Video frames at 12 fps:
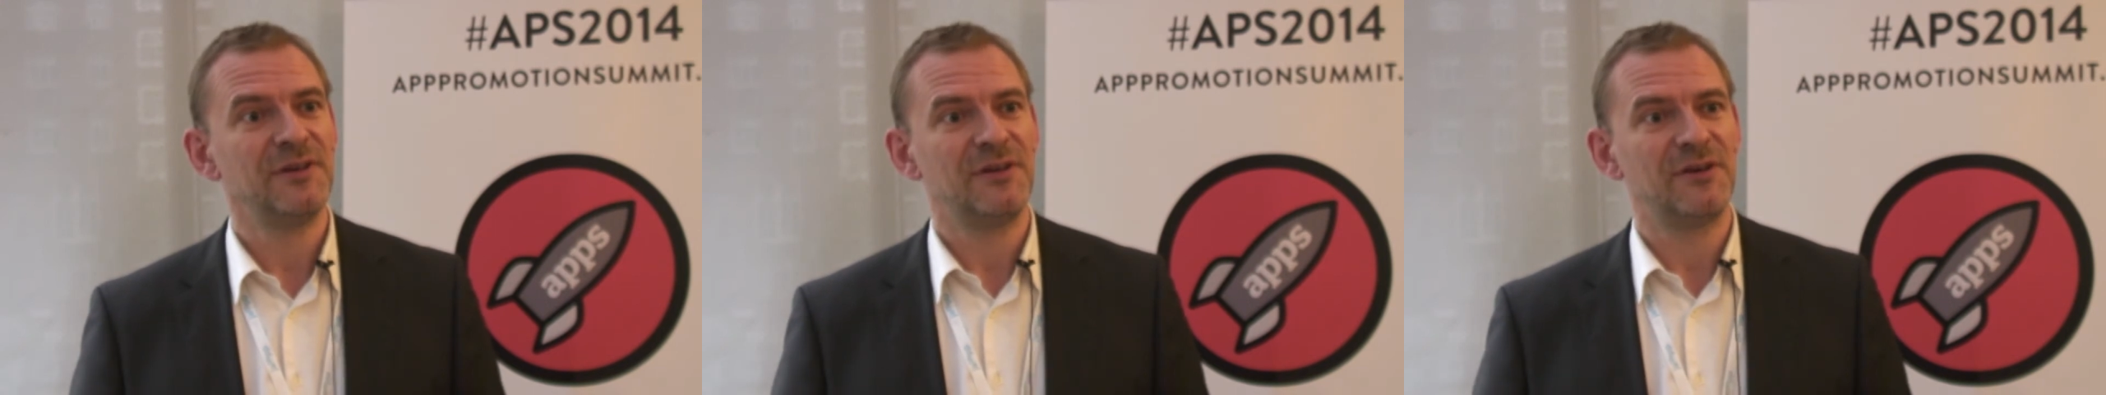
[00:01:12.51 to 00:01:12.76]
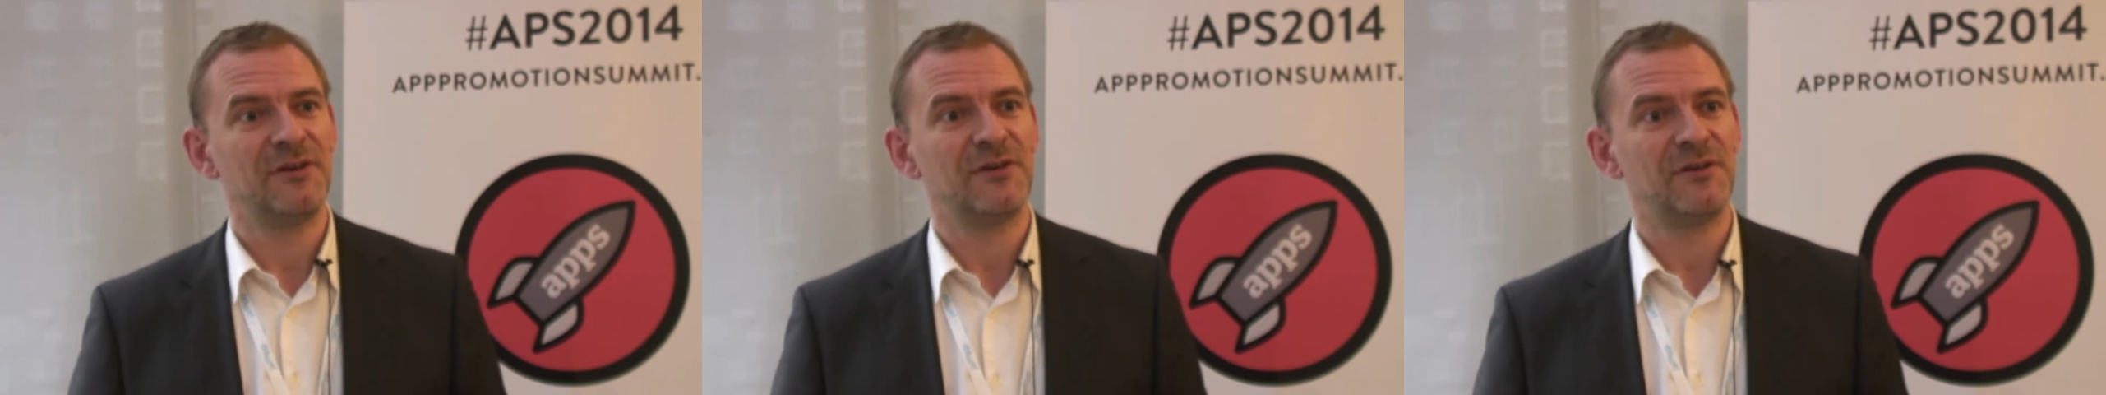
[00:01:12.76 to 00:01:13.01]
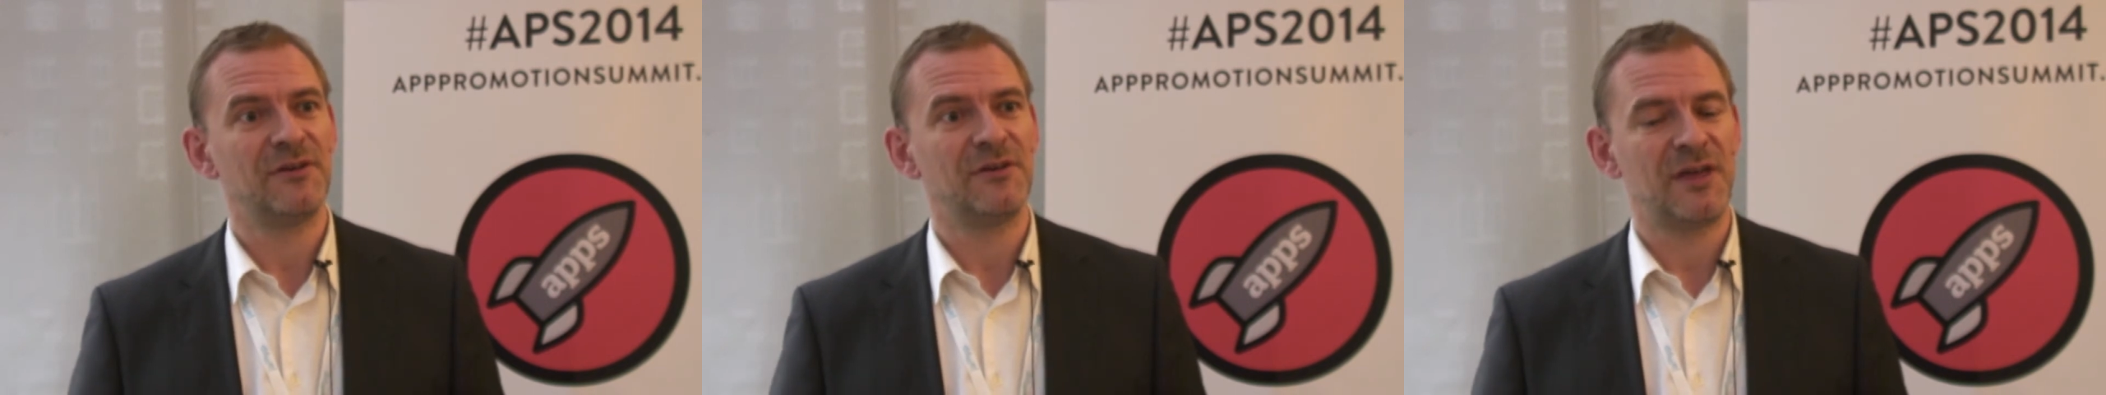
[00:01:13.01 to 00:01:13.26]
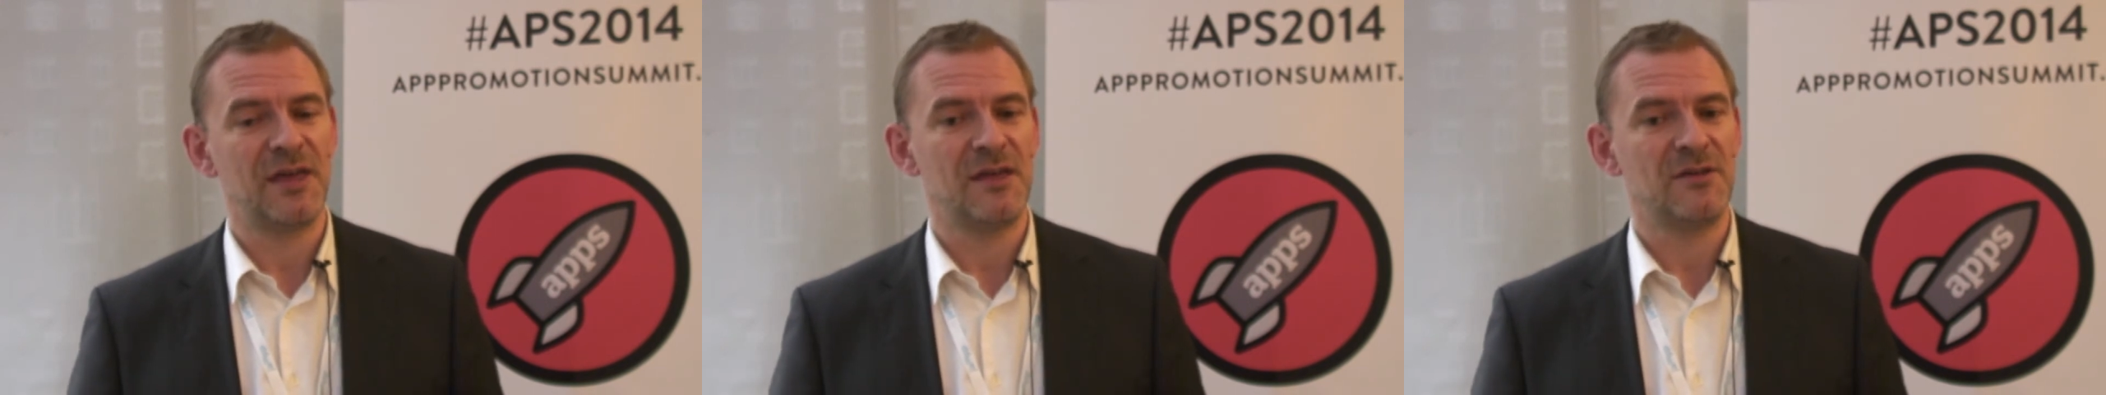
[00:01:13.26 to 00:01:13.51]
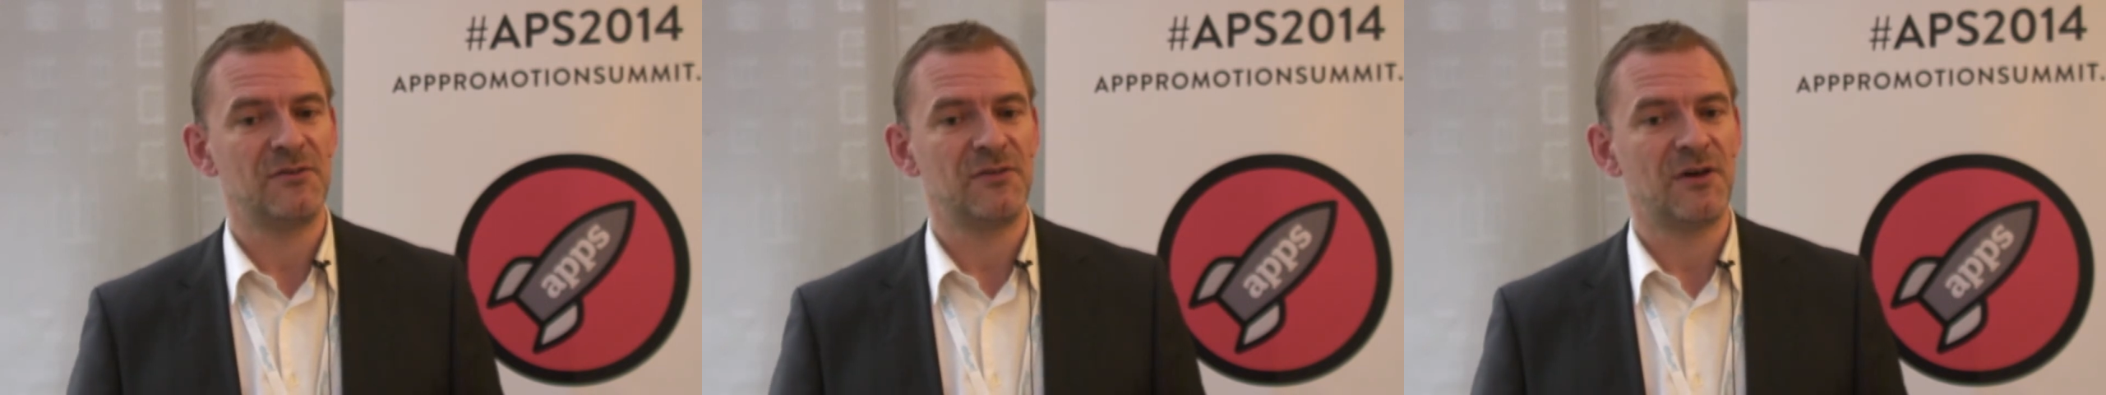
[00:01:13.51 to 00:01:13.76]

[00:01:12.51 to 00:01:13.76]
and